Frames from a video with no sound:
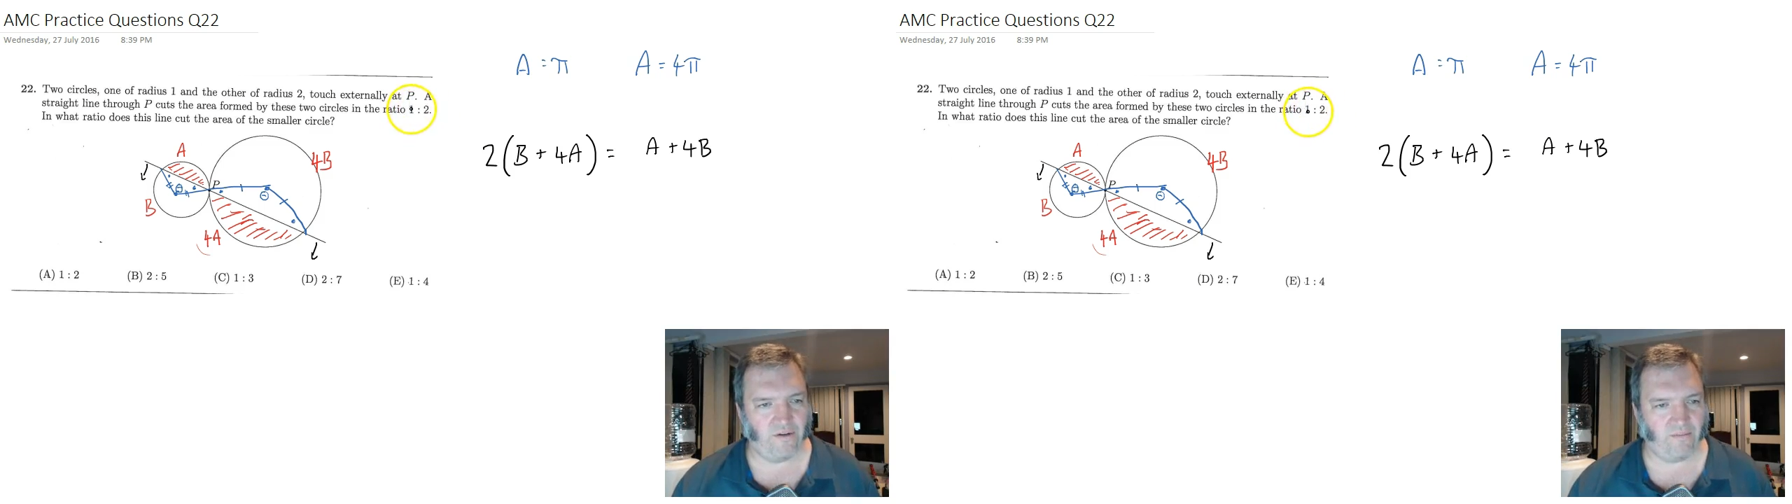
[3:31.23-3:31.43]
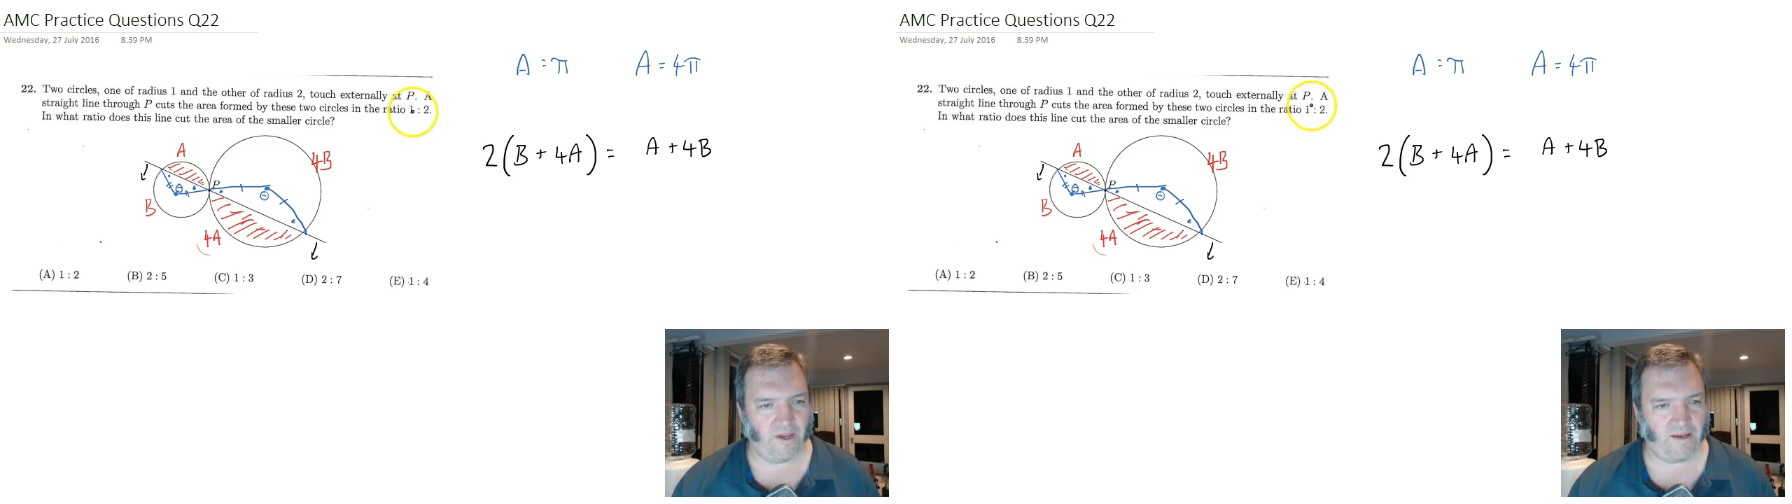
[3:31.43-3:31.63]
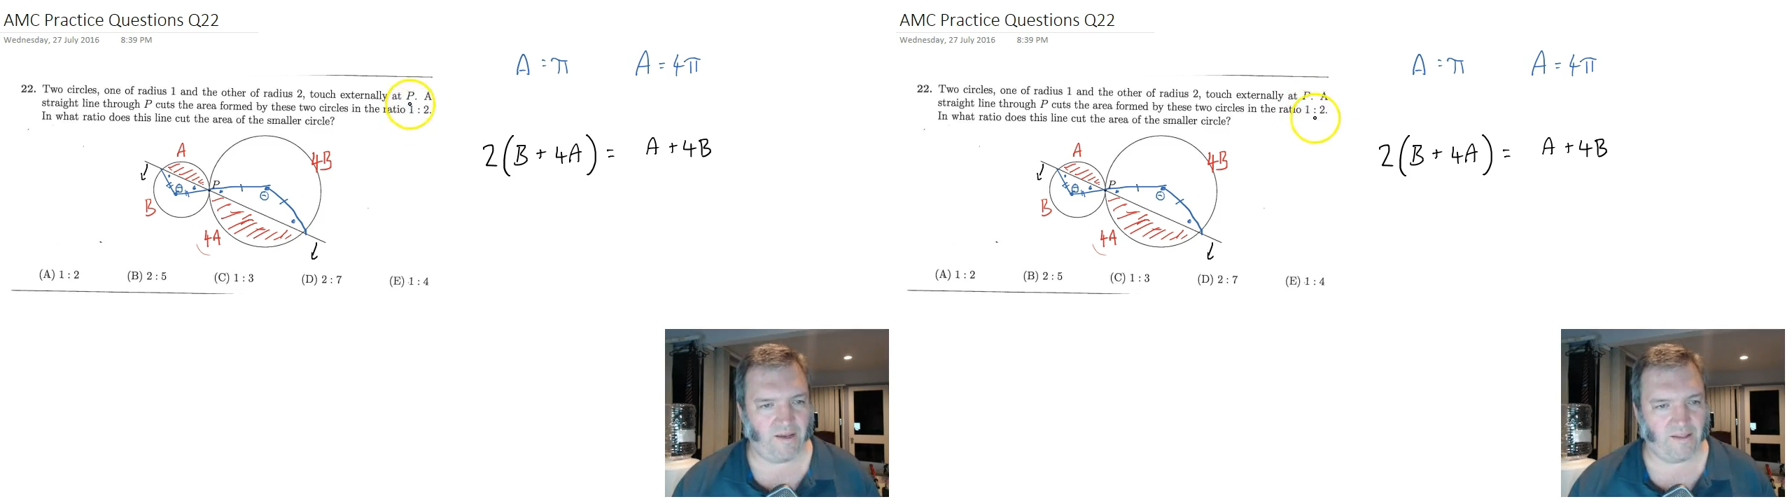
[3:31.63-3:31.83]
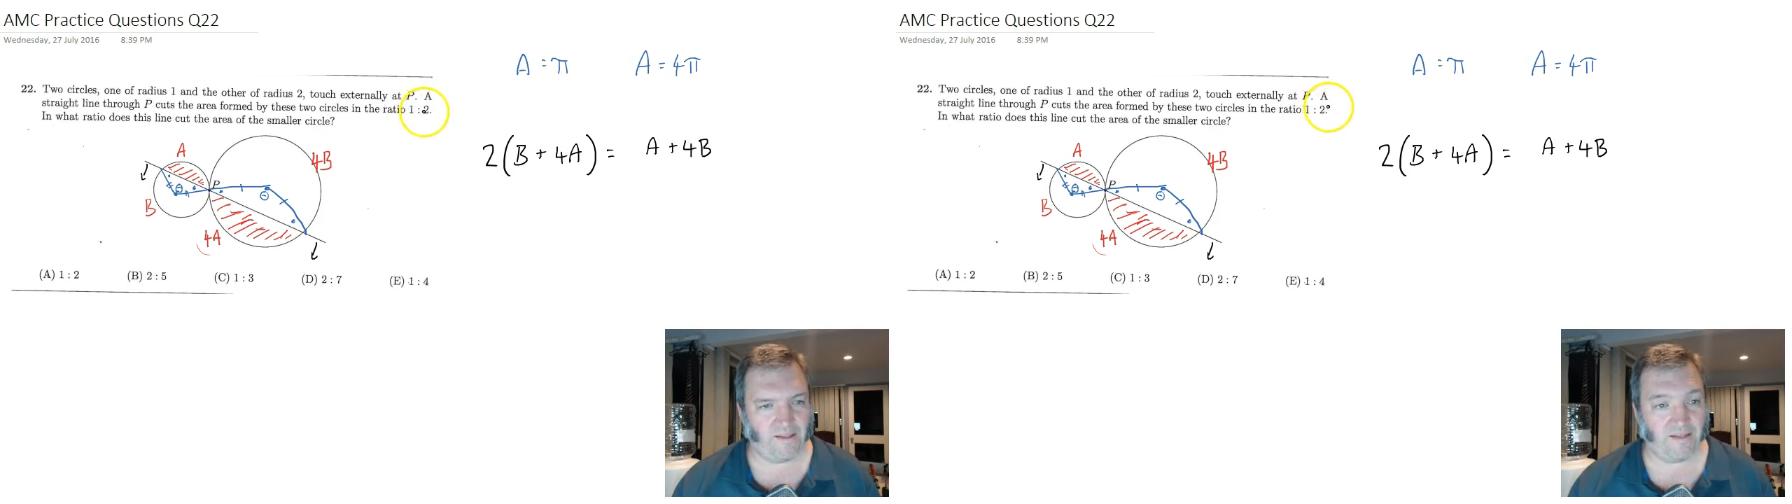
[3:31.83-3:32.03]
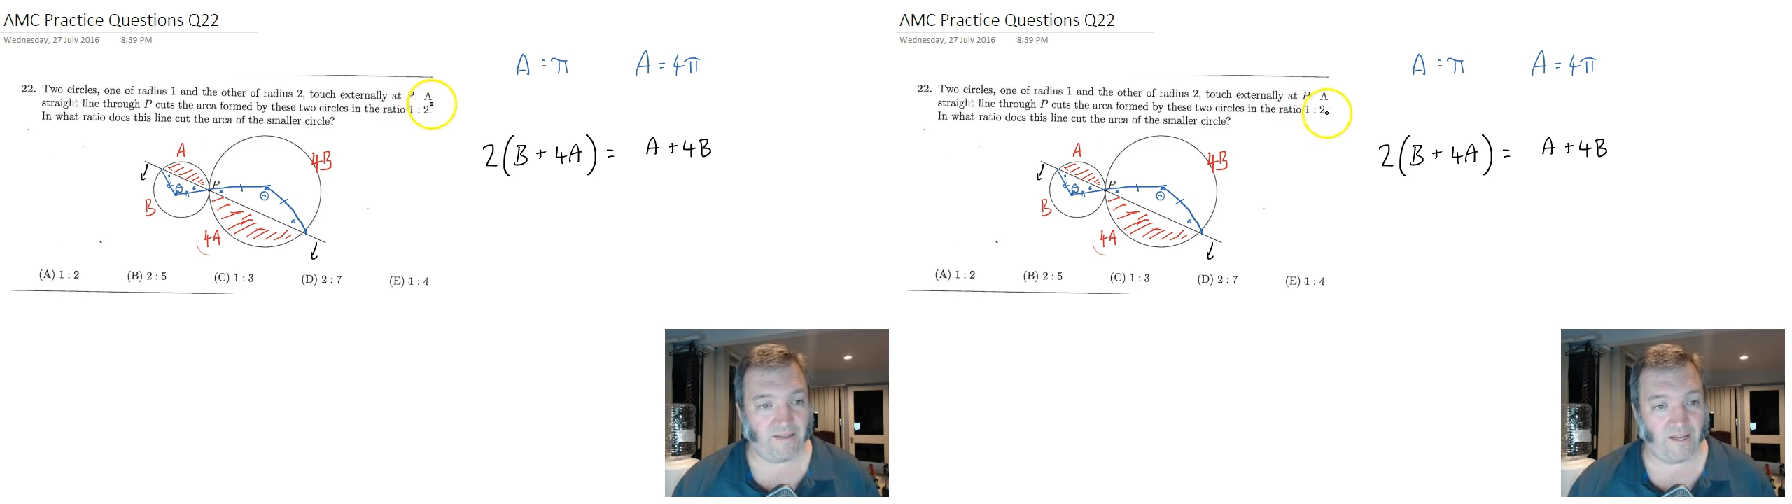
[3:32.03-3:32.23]
to make it
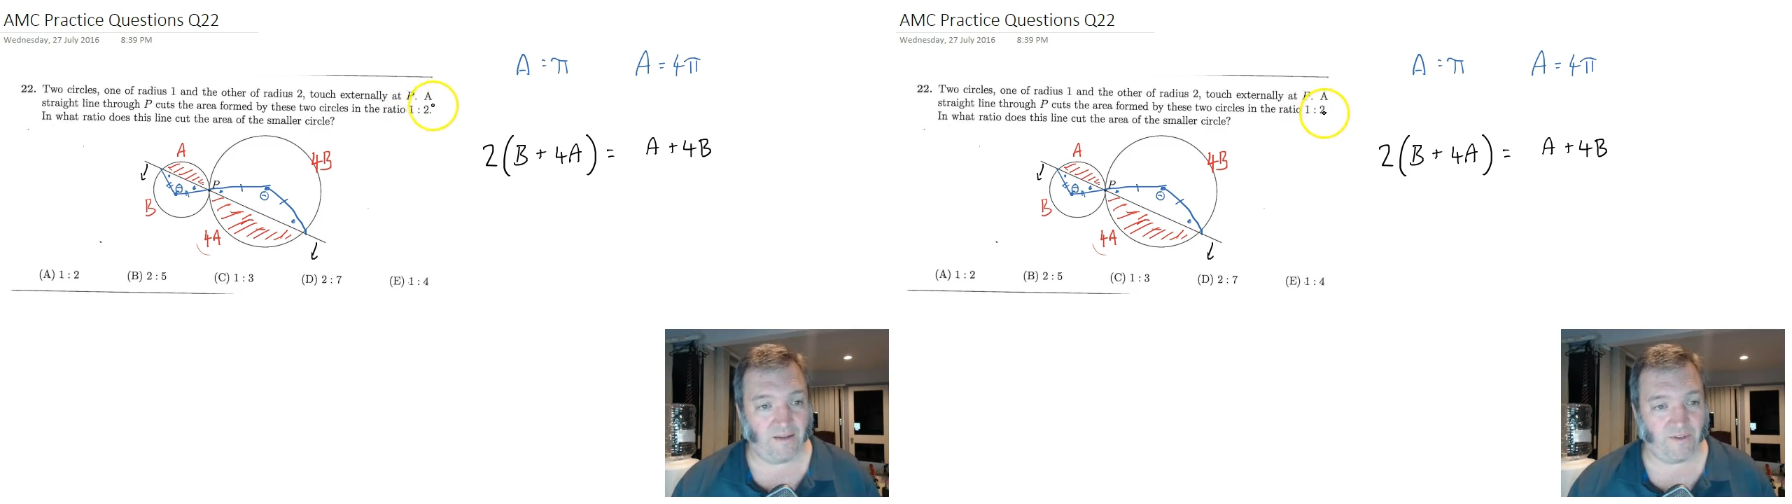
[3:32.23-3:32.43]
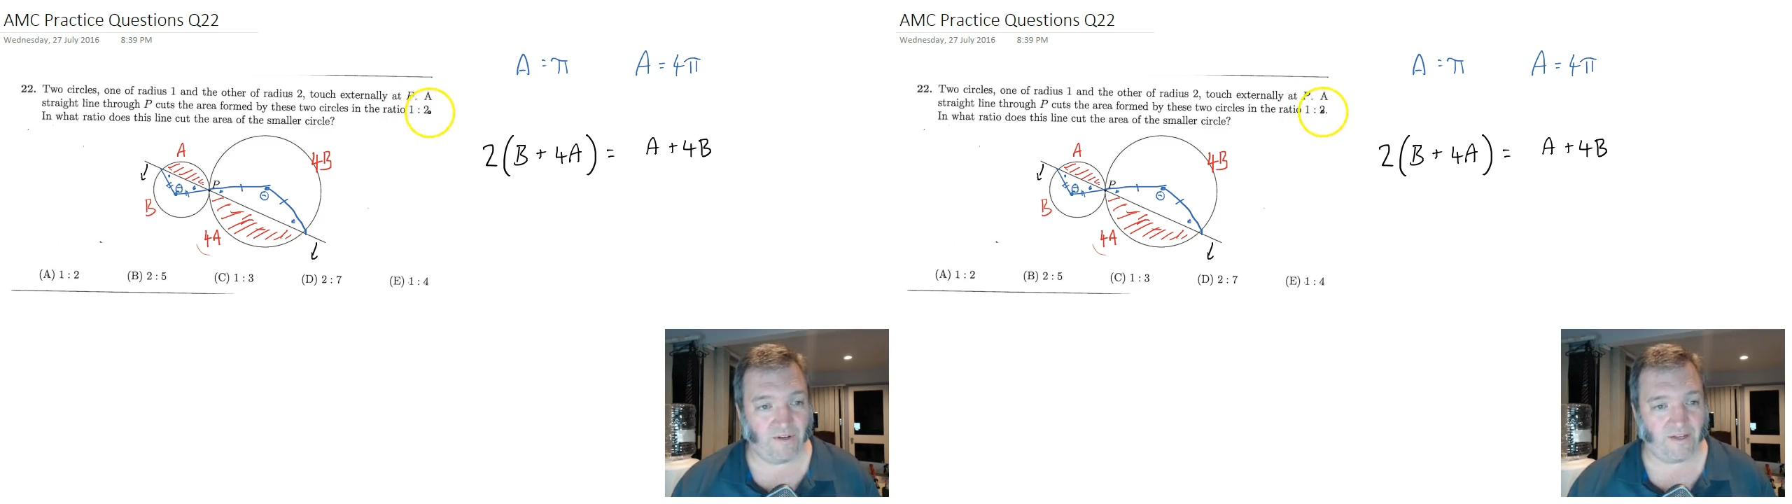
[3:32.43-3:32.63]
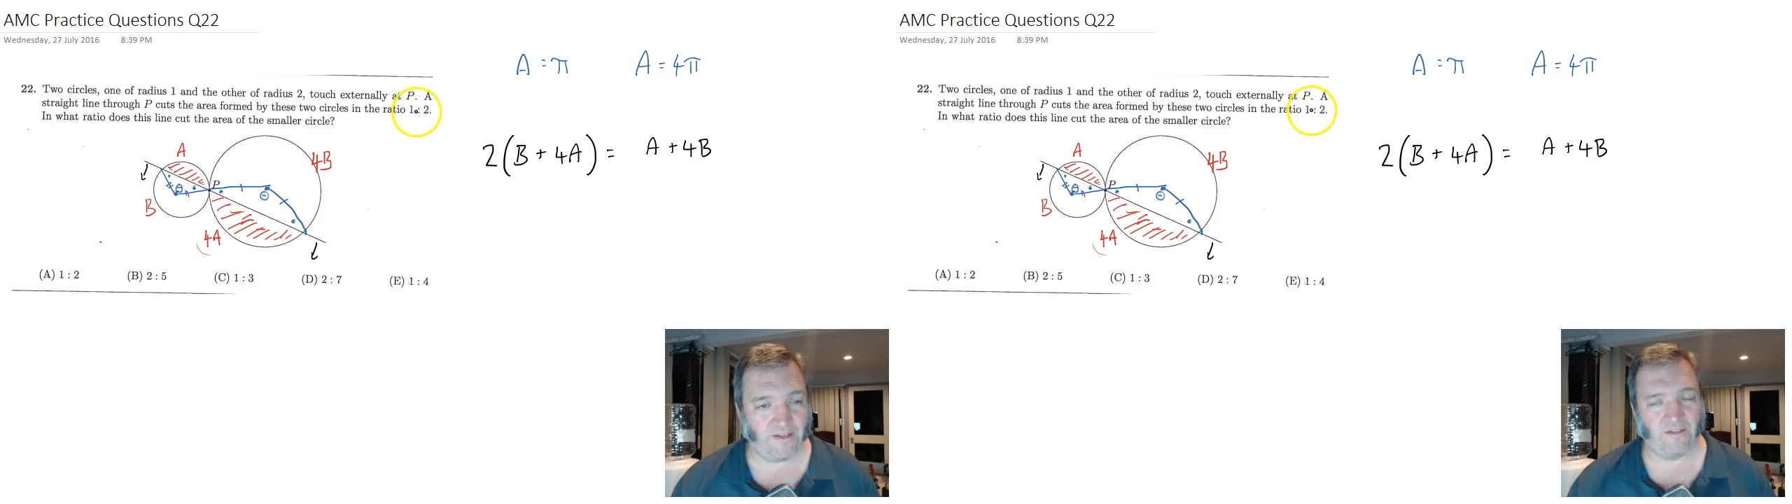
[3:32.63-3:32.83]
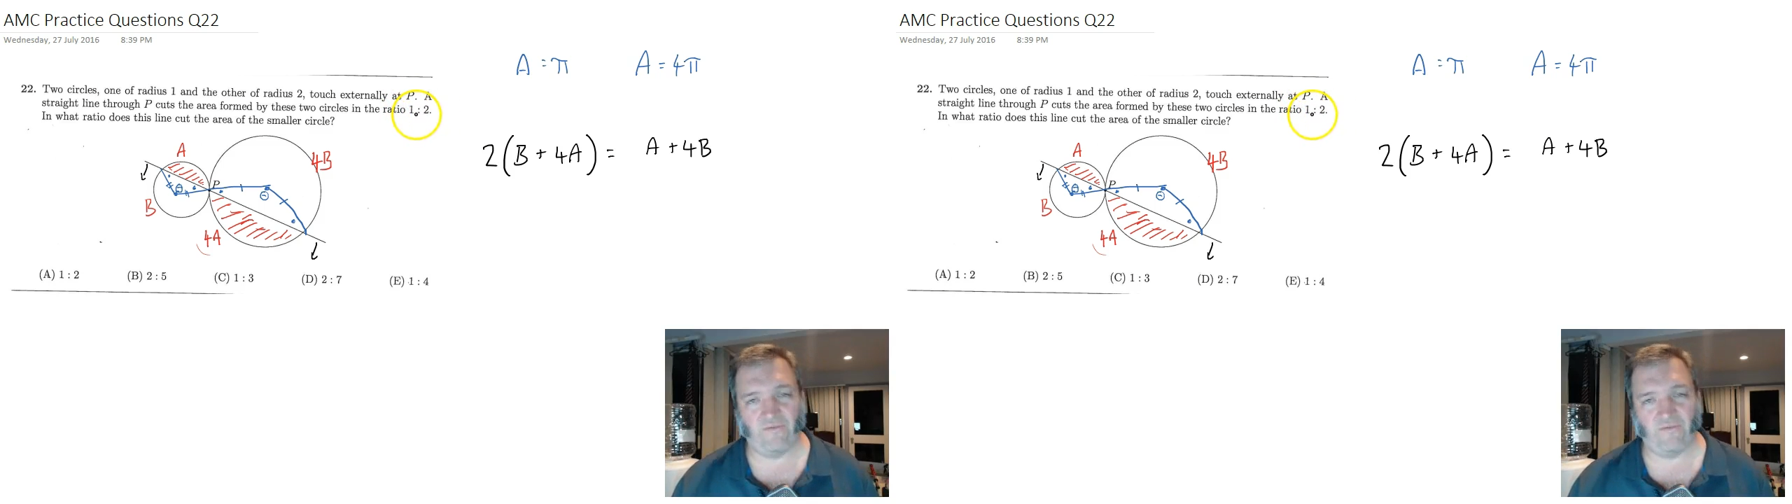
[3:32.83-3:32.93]
the same size as the